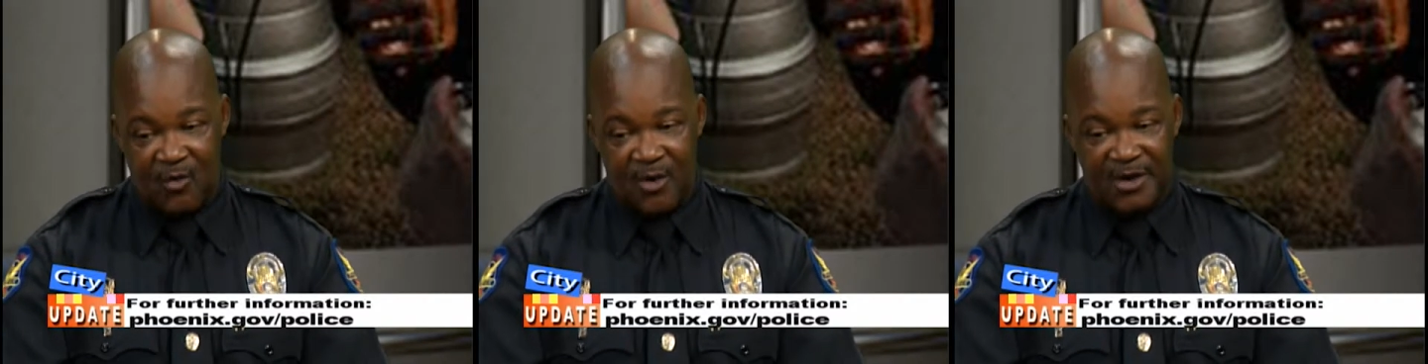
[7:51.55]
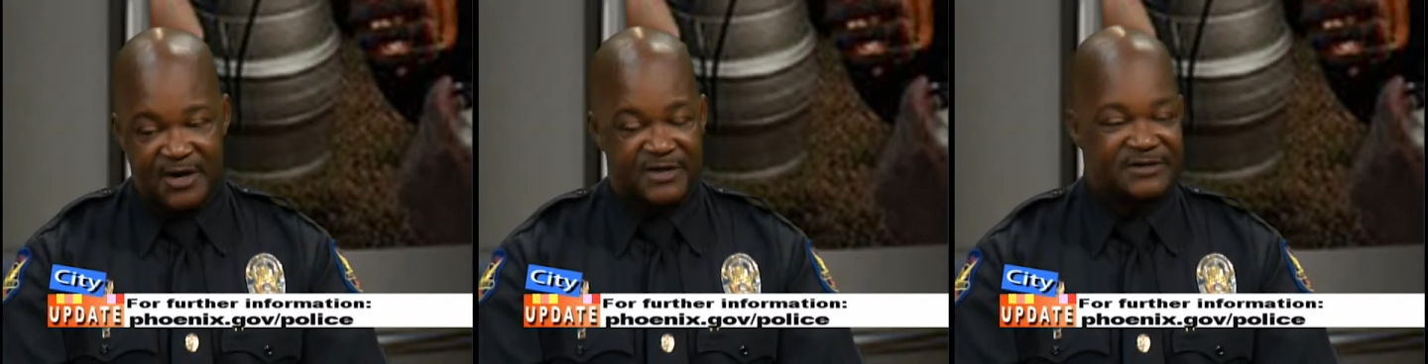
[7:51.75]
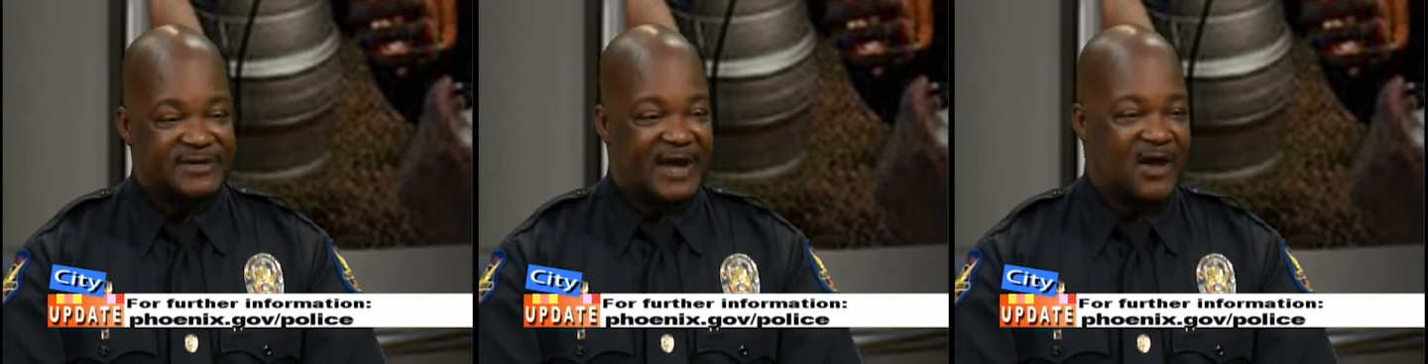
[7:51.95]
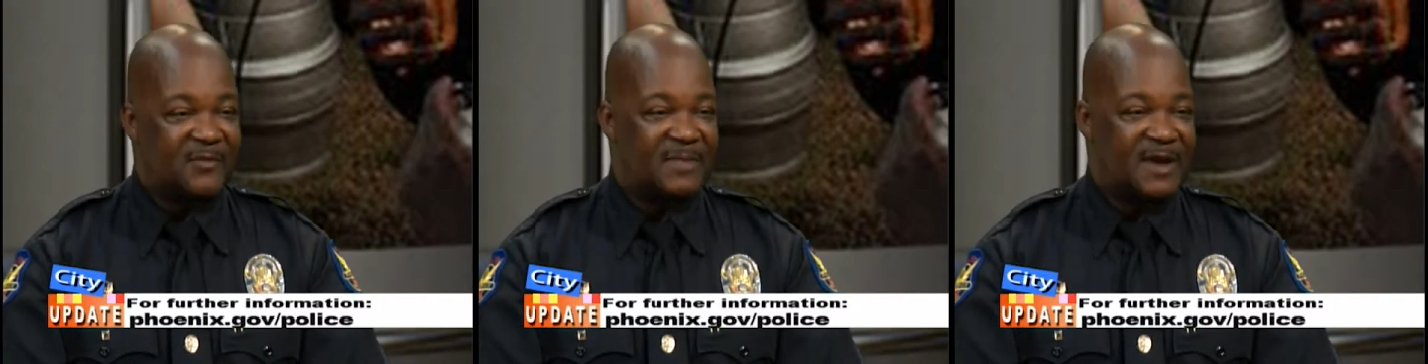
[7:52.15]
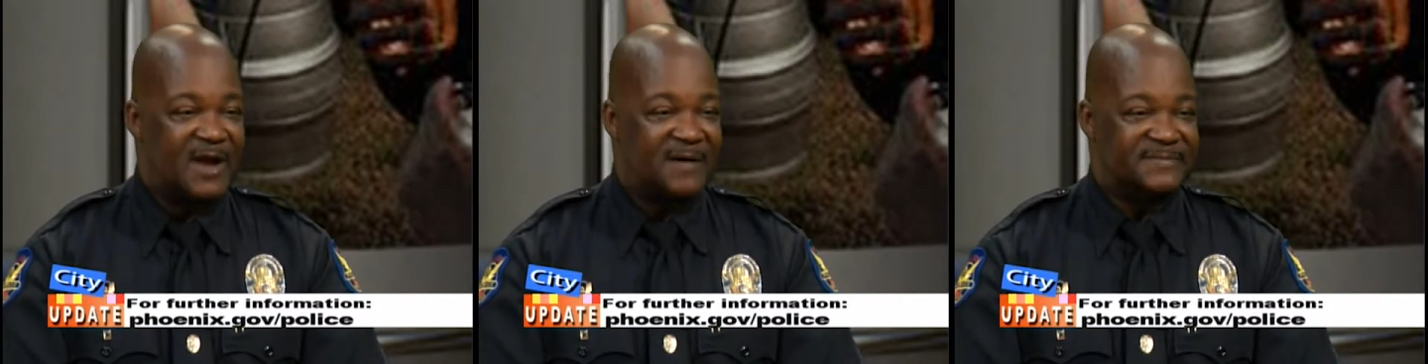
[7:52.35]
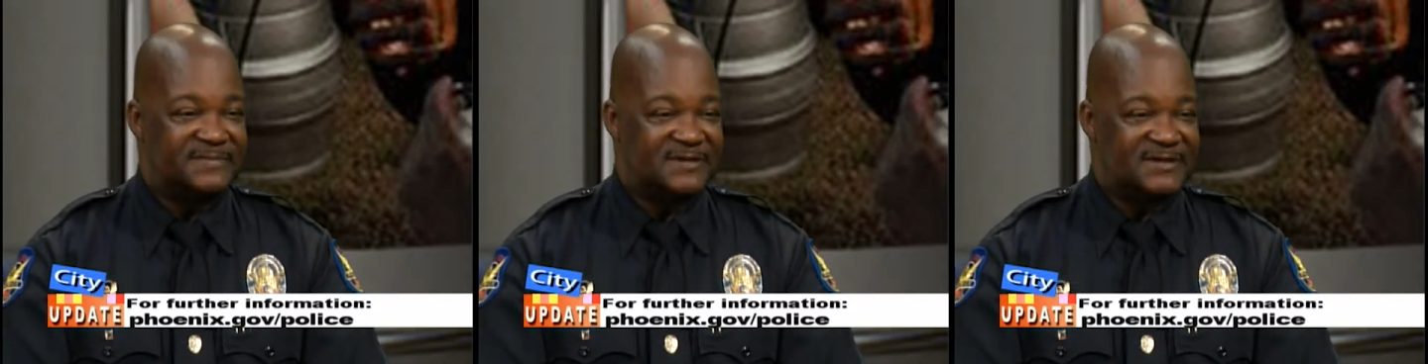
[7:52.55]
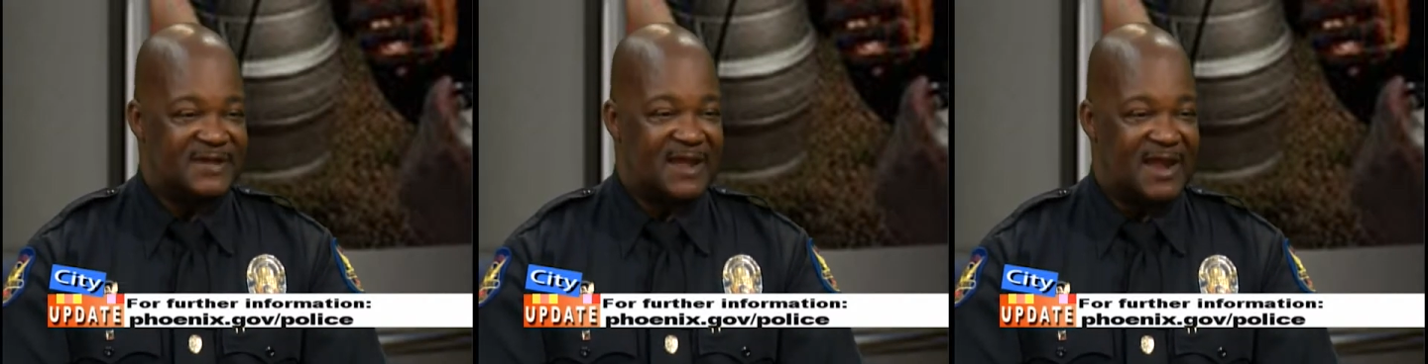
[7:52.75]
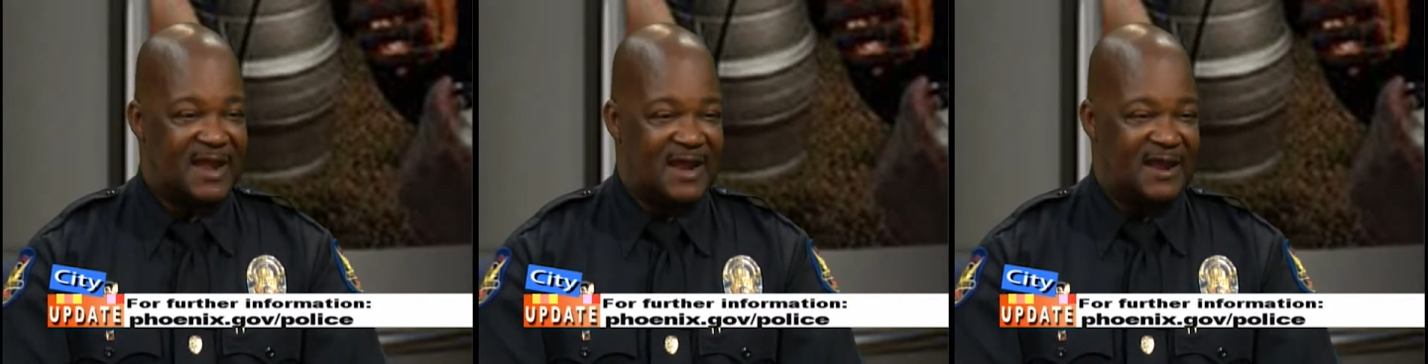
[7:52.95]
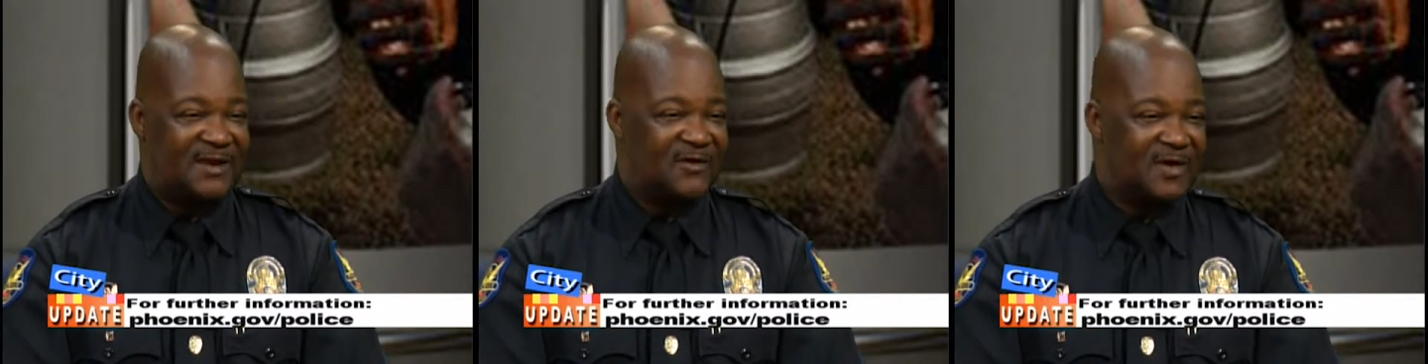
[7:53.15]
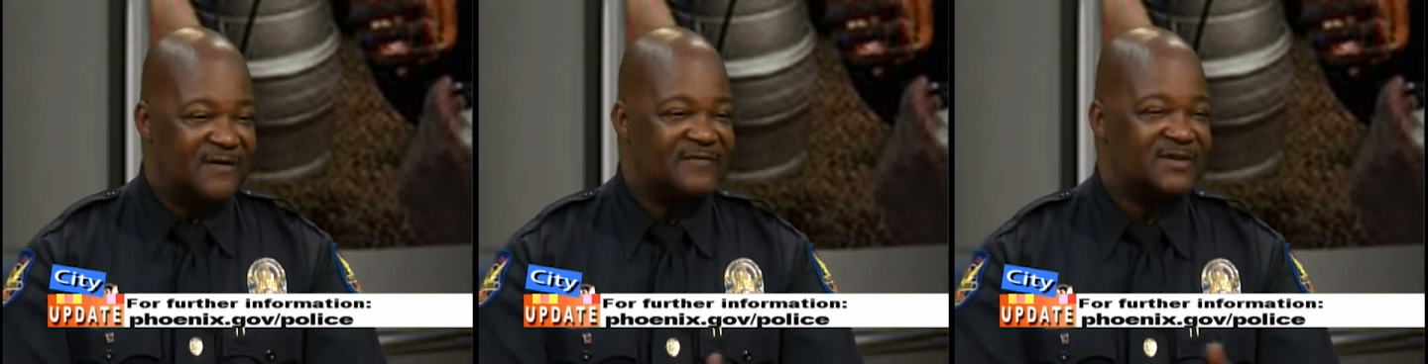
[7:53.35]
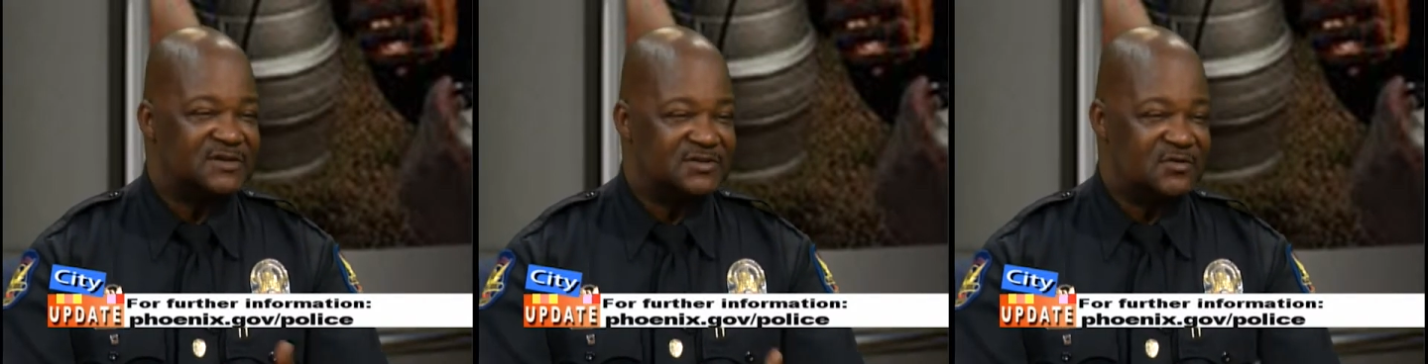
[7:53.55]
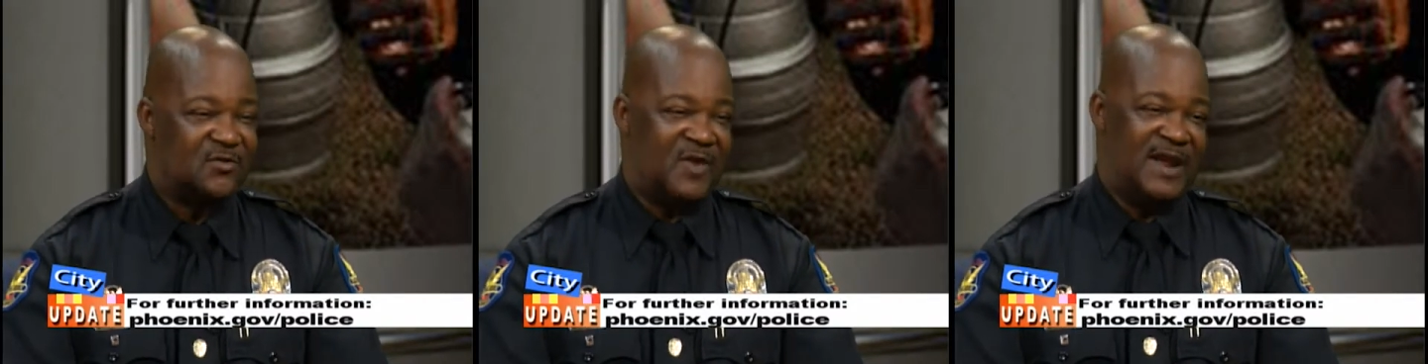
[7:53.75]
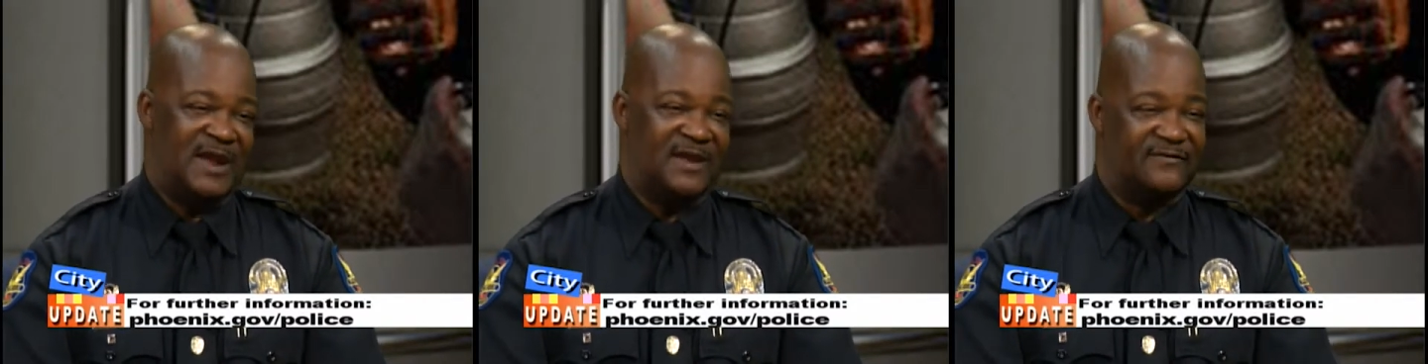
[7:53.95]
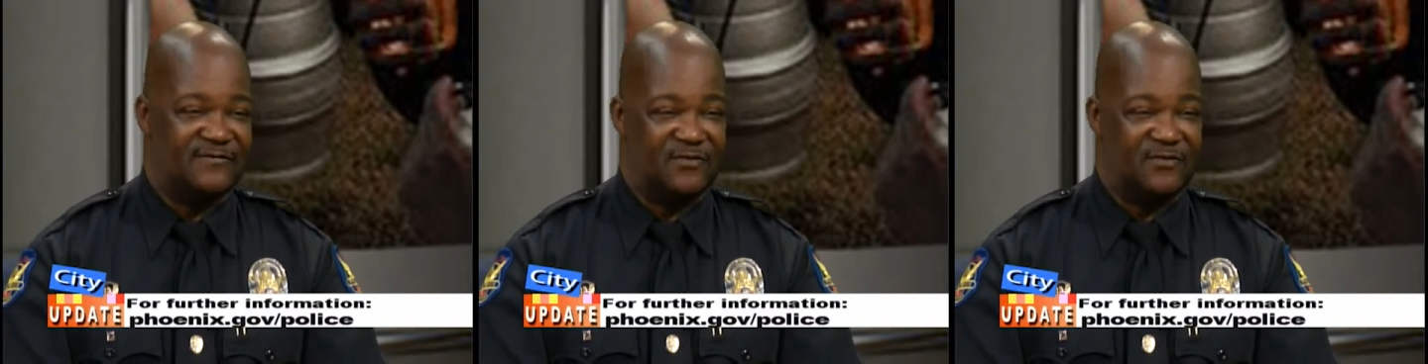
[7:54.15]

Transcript: When your child becomes a teen or even a tween,